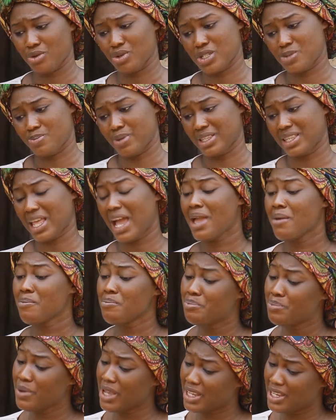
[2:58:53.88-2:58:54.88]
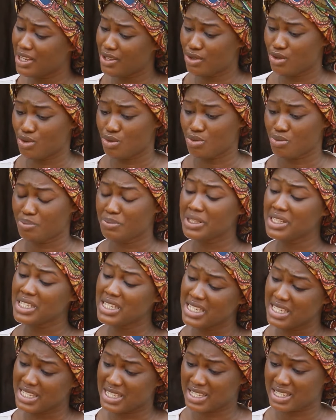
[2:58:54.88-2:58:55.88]
husband, I am begging you,
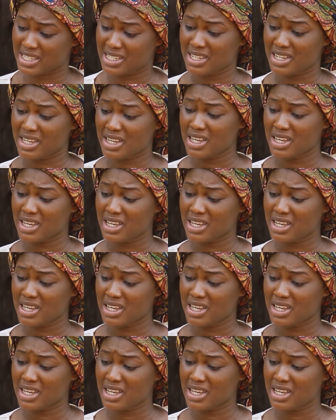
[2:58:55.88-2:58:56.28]
please.